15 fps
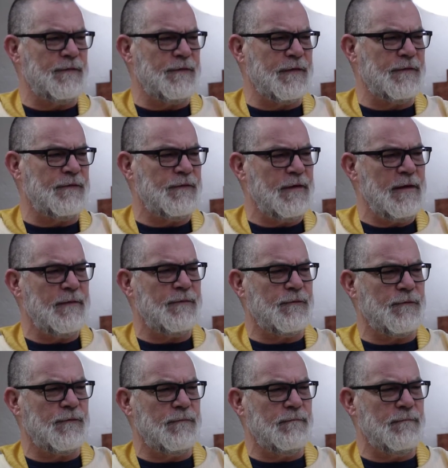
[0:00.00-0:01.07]

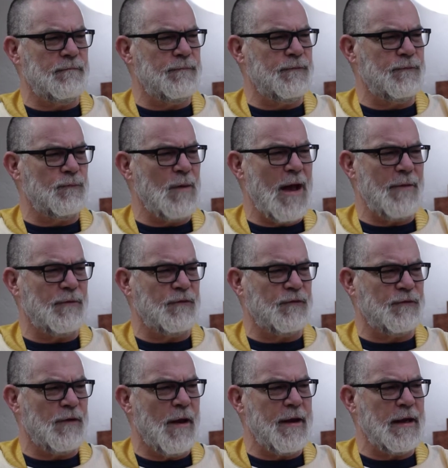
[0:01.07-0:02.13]
16th's rather
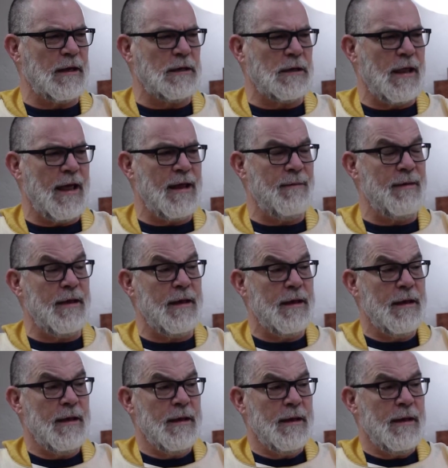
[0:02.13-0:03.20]
stunning
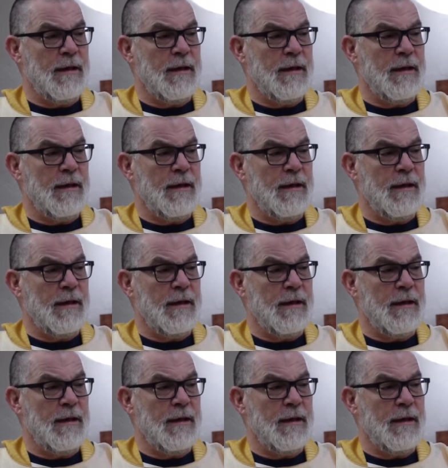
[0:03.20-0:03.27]
claim.